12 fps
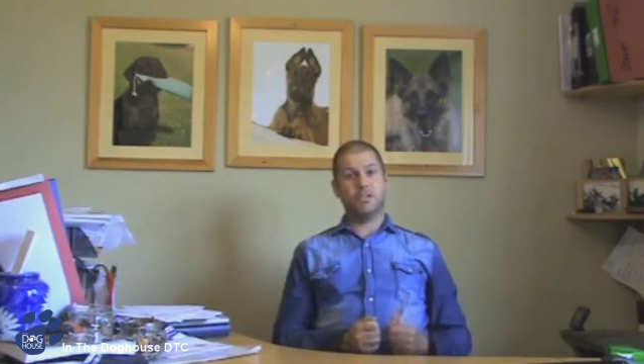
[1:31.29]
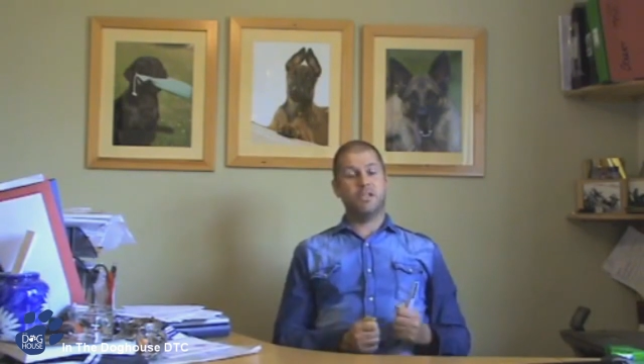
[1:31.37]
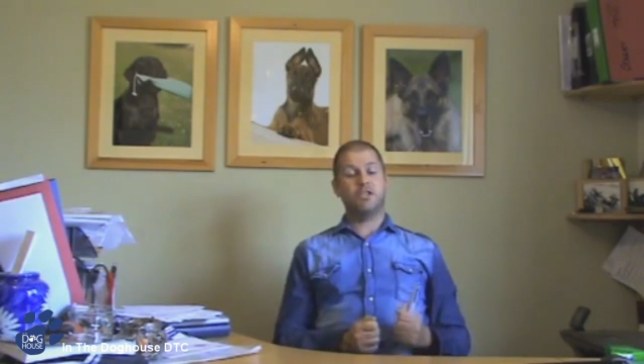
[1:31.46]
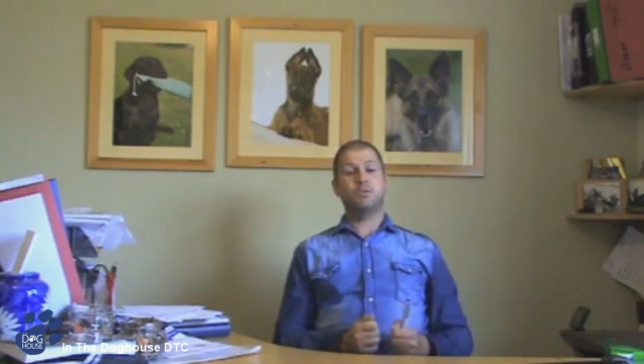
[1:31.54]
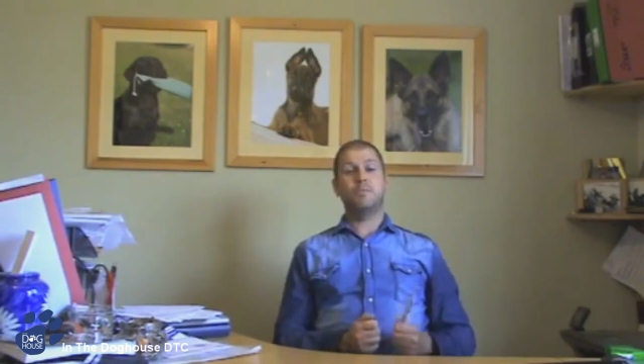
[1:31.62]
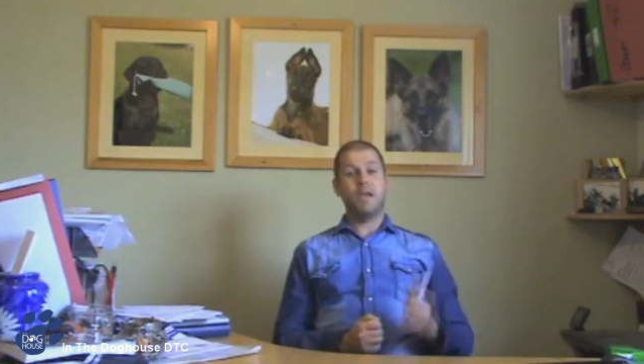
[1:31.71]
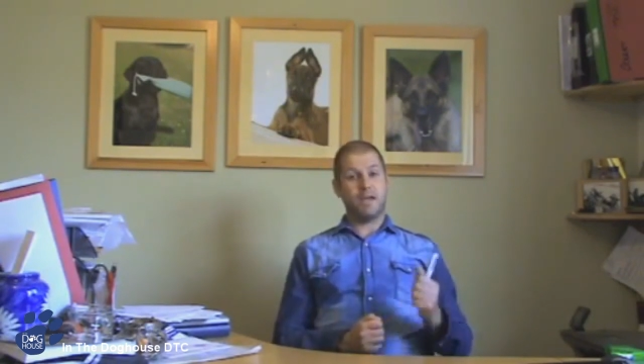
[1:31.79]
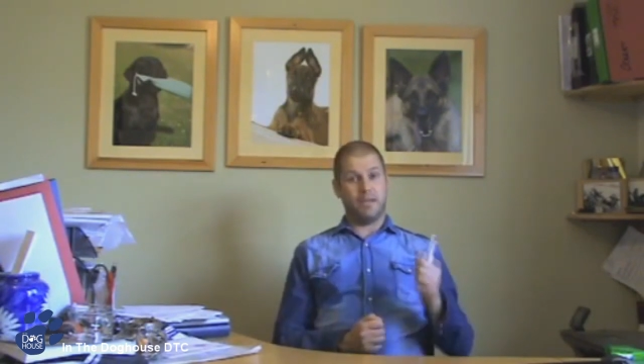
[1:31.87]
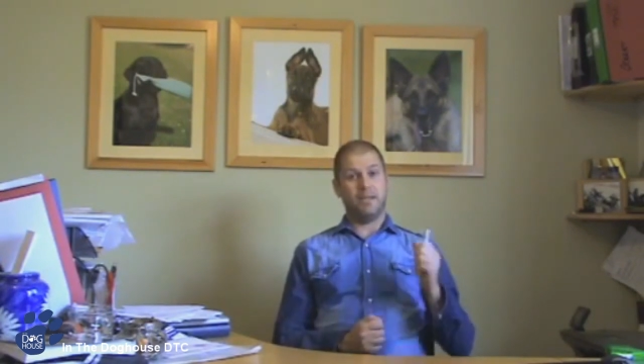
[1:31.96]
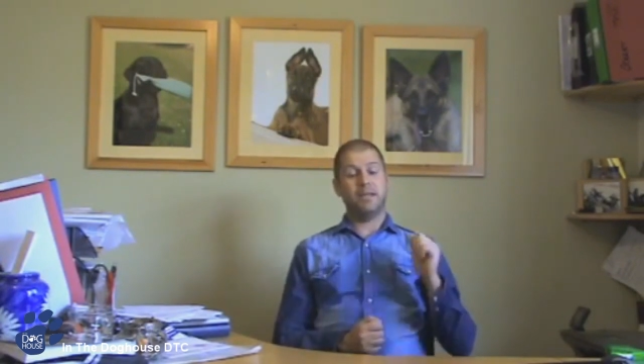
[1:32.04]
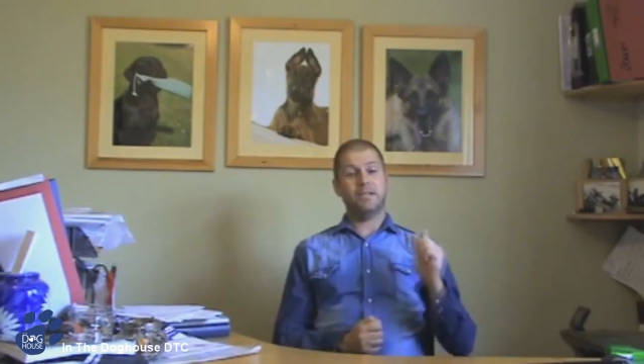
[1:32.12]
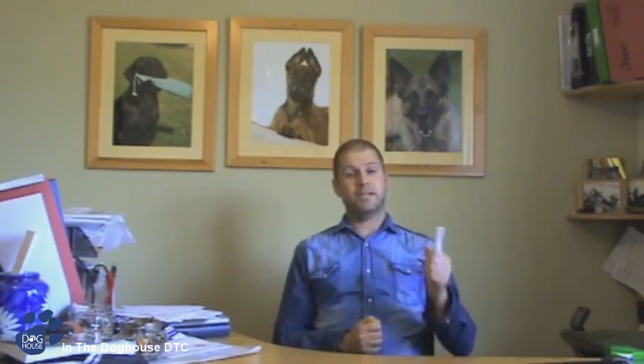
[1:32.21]
teach him, yeah,
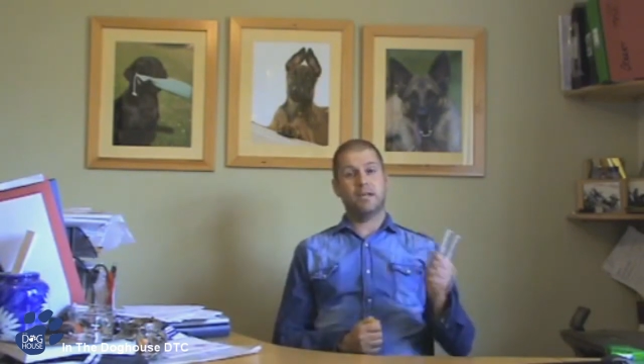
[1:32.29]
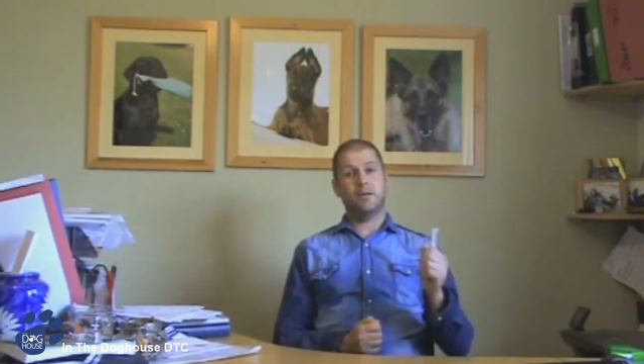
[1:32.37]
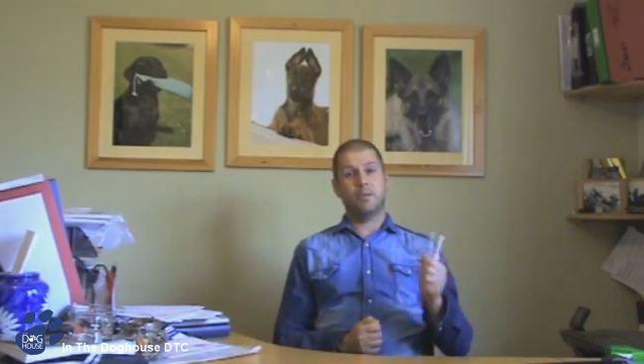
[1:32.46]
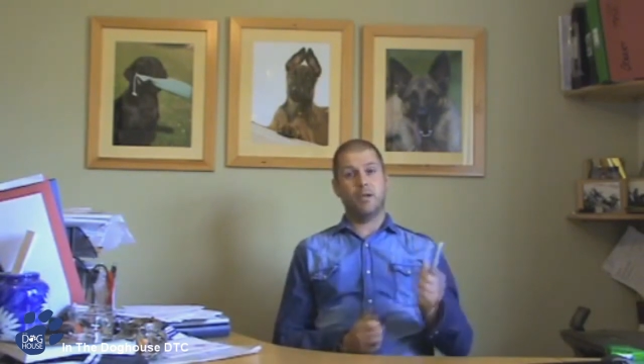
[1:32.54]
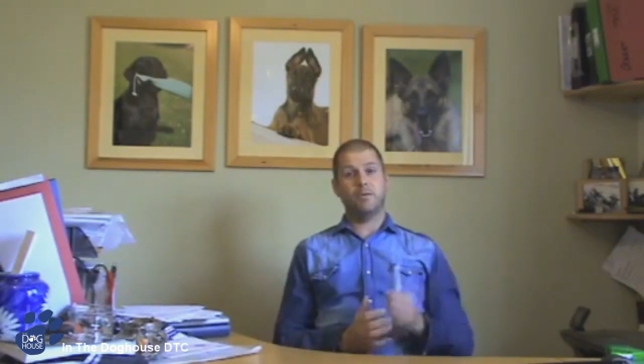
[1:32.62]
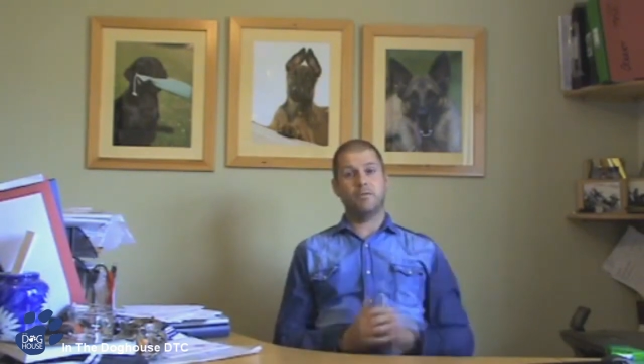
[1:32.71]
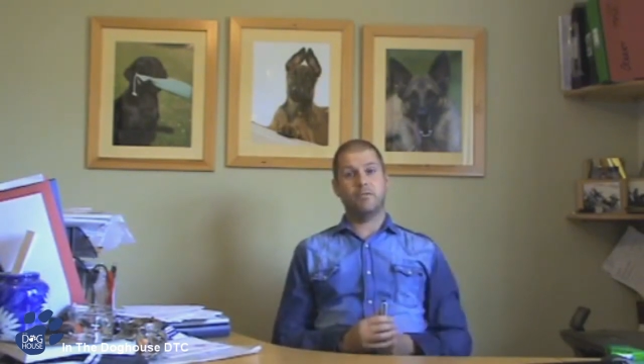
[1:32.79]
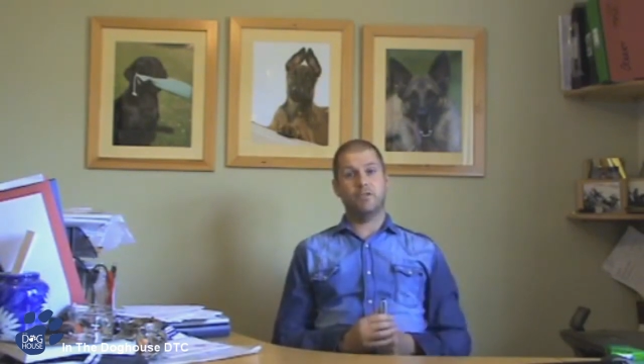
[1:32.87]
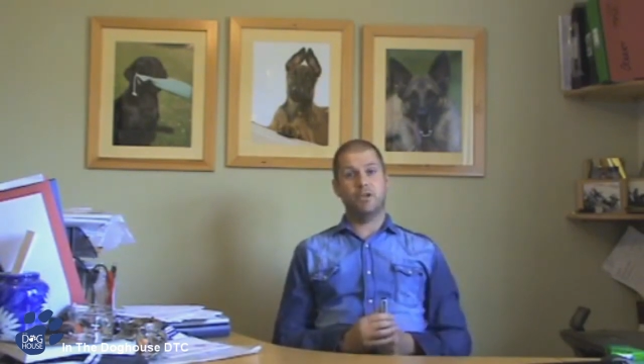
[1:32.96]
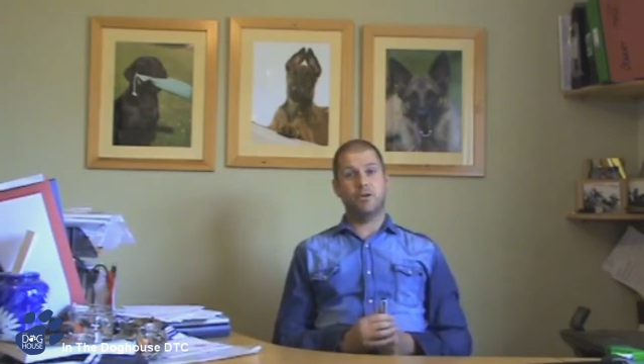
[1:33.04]
he gets to go and play with other